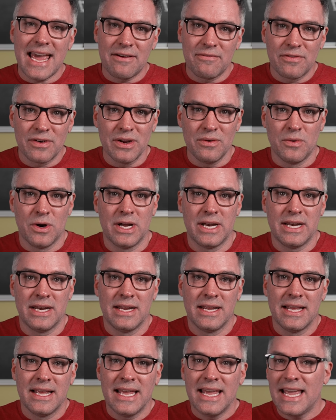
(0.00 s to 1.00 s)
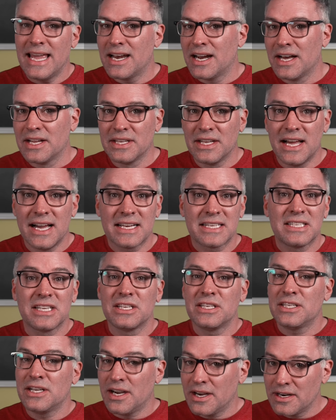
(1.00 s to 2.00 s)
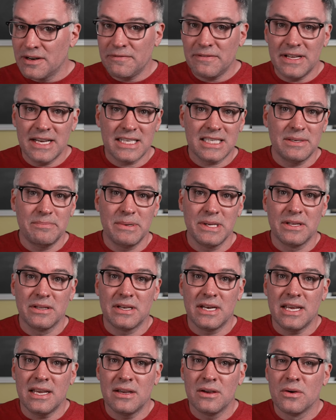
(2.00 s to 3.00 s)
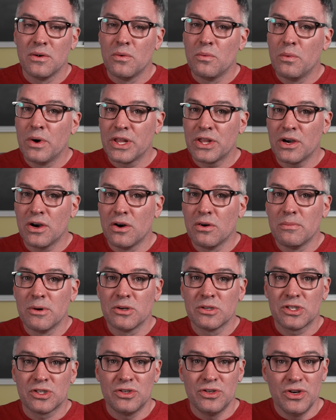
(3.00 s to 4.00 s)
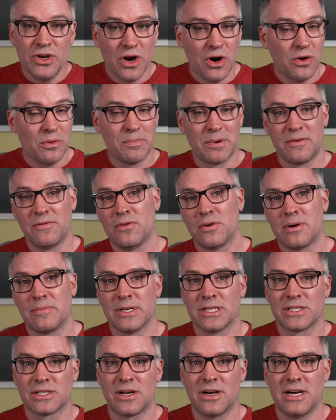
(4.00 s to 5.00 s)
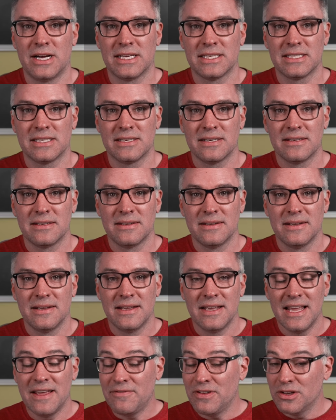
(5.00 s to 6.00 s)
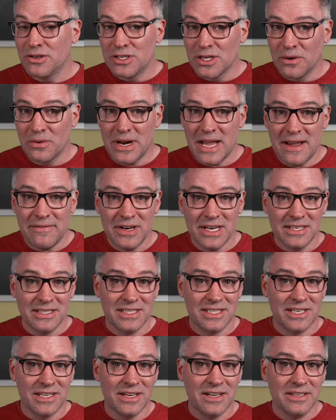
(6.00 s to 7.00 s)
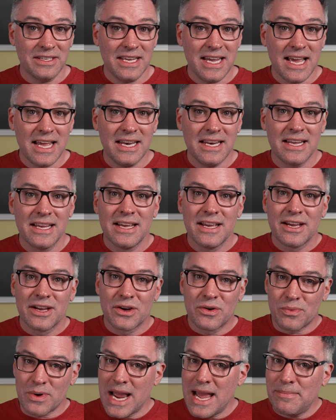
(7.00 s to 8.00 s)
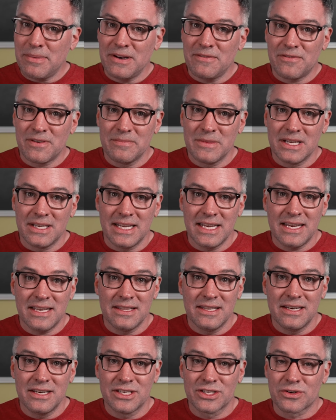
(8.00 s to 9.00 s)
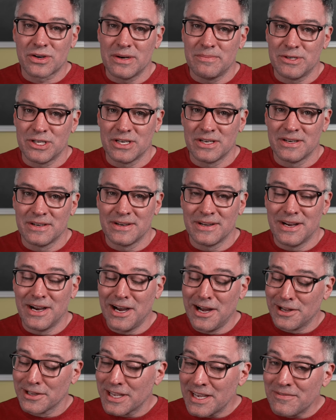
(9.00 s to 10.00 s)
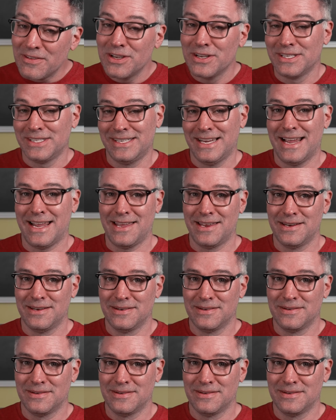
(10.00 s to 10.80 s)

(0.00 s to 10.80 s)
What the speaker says: everyone. It unlocks a ton of flexibility with almost no performance cost. If you don't have it installed yet, grab it from the link in the description. I'll give you a second.